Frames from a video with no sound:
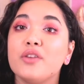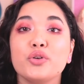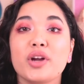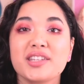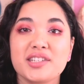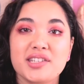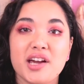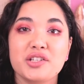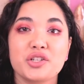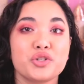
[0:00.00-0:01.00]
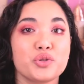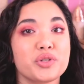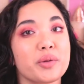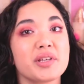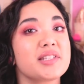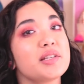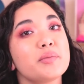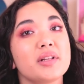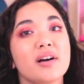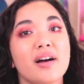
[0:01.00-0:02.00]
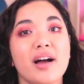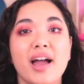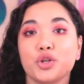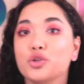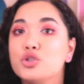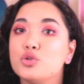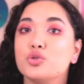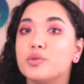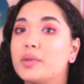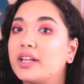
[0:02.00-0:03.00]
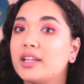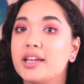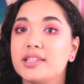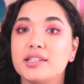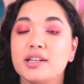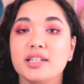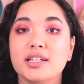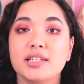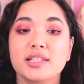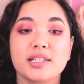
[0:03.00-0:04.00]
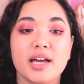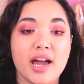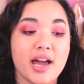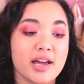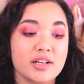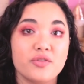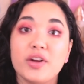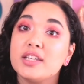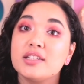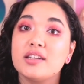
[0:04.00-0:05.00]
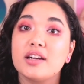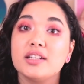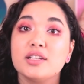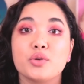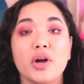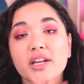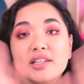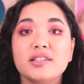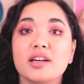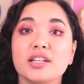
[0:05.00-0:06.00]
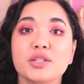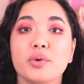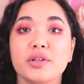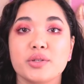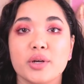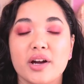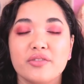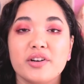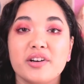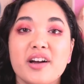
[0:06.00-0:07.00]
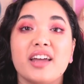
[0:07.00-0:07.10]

If you guys decide to do something similar, you know, do some like light studies and face studies or any studies whatsoever,